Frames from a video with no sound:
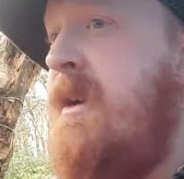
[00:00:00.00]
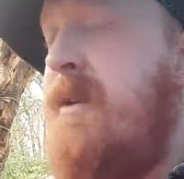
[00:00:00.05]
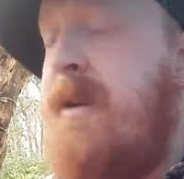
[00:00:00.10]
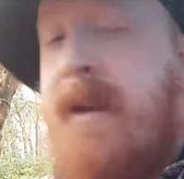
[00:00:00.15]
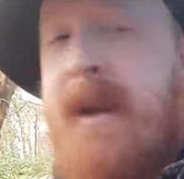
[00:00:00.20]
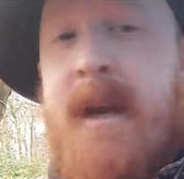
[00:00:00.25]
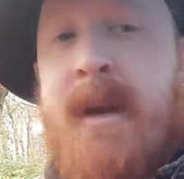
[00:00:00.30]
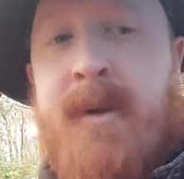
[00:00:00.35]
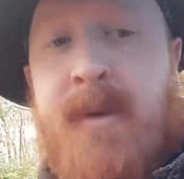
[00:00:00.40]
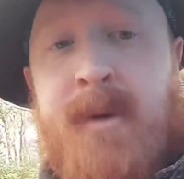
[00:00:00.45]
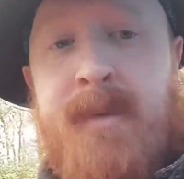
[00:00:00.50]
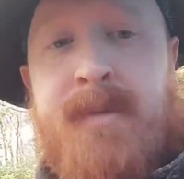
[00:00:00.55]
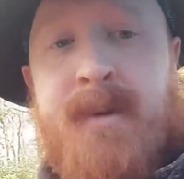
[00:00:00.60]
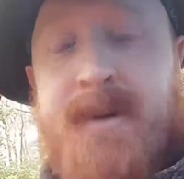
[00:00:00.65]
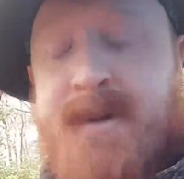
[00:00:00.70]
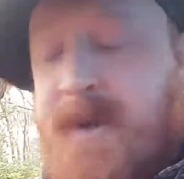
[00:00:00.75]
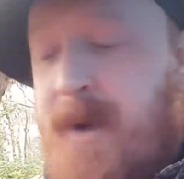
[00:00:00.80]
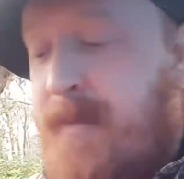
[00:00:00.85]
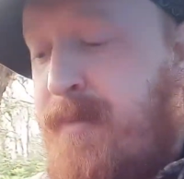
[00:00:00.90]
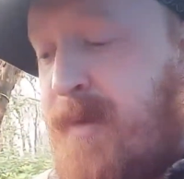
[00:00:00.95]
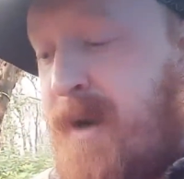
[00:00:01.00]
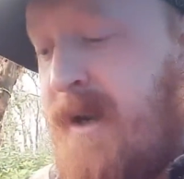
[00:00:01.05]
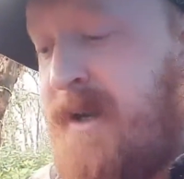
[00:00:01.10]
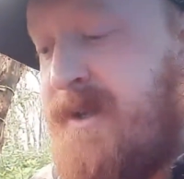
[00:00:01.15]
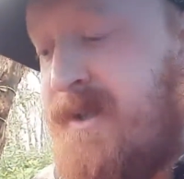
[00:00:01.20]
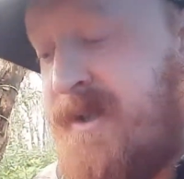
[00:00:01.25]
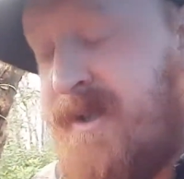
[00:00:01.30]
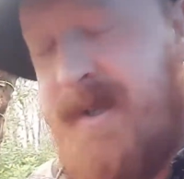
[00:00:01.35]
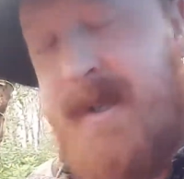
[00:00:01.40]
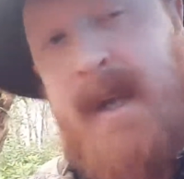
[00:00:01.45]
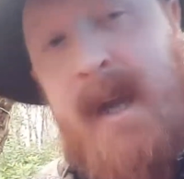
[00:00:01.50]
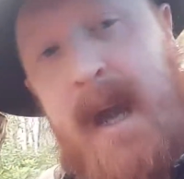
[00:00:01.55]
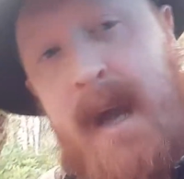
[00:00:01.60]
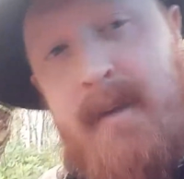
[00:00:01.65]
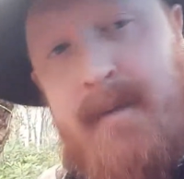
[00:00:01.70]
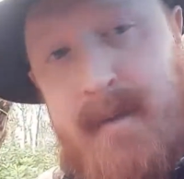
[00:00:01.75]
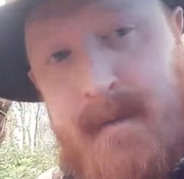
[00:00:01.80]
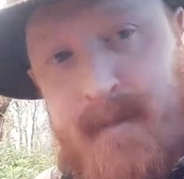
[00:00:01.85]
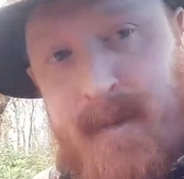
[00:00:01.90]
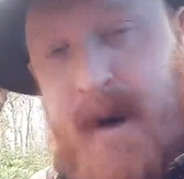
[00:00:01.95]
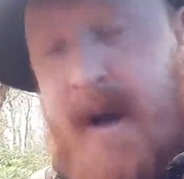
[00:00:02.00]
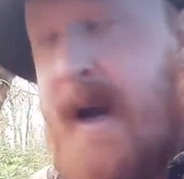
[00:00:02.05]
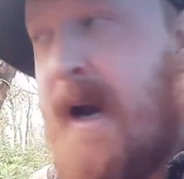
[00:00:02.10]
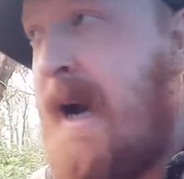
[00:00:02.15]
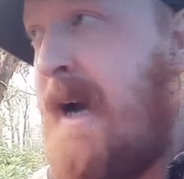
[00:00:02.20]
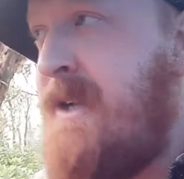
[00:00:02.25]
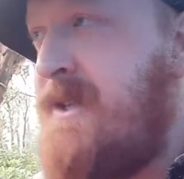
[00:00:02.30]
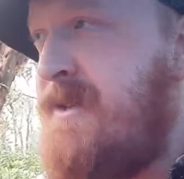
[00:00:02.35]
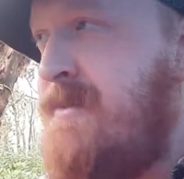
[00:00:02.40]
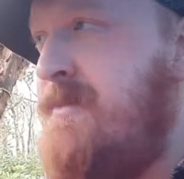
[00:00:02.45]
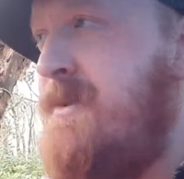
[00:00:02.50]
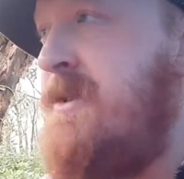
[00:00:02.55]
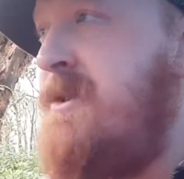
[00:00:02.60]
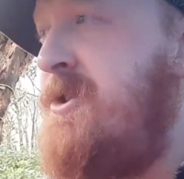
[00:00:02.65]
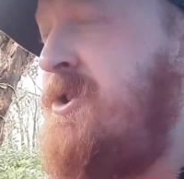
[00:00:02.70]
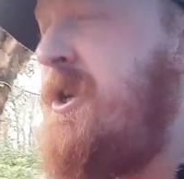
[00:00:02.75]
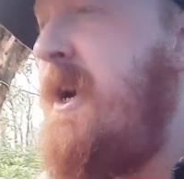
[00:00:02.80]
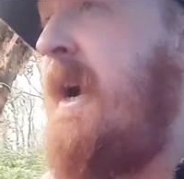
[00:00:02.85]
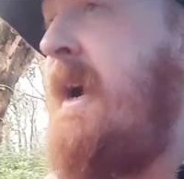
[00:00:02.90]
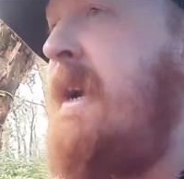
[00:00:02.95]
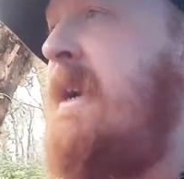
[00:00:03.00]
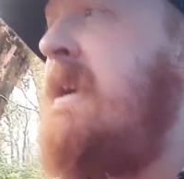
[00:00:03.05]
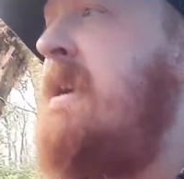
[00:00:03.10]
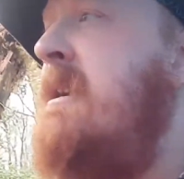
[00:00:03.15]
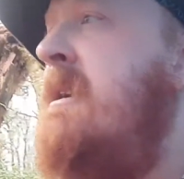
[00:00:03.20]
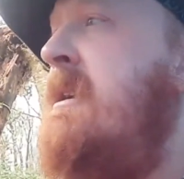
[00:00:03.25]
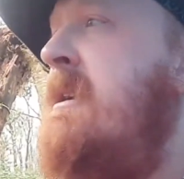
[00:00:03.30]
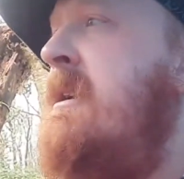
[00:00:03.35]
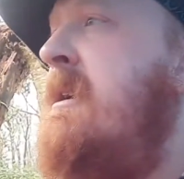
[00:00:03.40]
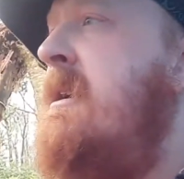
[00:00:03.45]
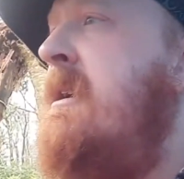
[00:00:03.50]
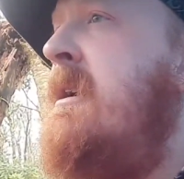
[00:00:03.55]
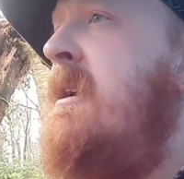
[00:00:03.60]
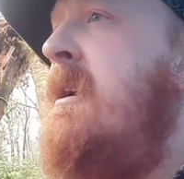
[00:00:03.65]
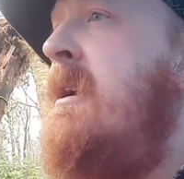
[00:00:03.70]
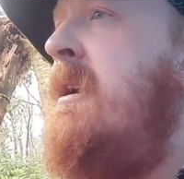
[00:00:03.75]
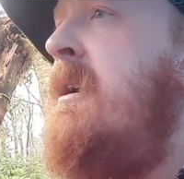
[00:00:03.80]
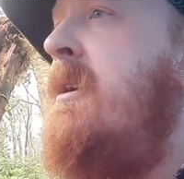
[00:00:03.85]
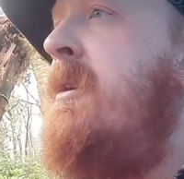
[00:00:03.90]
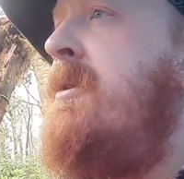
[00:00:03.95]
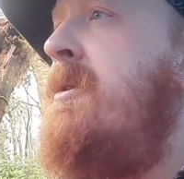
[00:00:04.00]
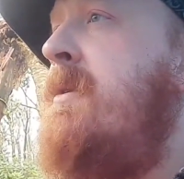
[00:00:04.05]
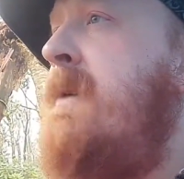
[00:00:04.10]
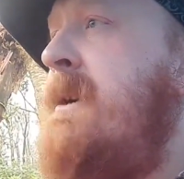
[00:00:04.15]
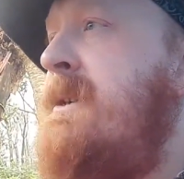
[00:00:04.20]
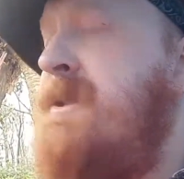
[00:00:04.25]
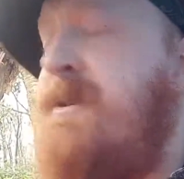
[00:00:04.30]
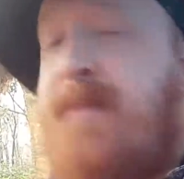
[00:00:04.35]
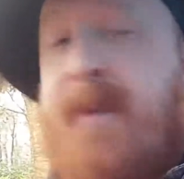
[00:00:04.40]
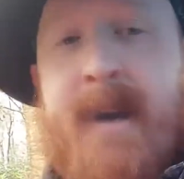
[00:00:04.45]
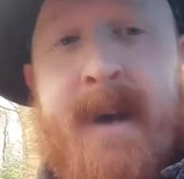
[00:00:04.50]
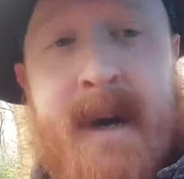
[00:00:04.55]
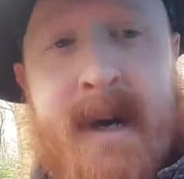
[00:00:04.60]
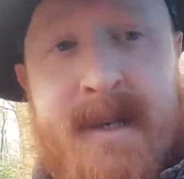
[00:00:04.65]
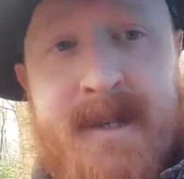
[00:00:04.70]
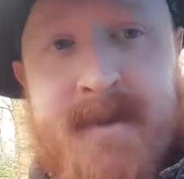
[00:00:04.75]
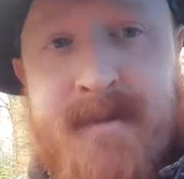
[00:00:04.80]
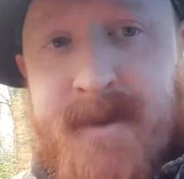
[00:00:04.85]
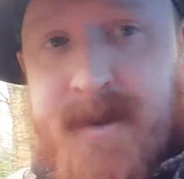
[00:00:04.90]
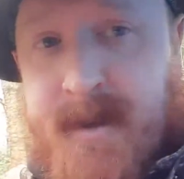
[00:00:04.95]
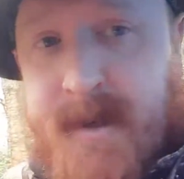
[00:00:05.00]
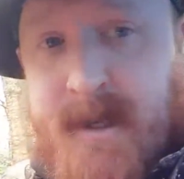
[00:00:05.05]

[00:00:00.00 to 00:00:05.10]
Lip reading: You need a couple of top predators to keep the prey items in check, otherwise the prey items will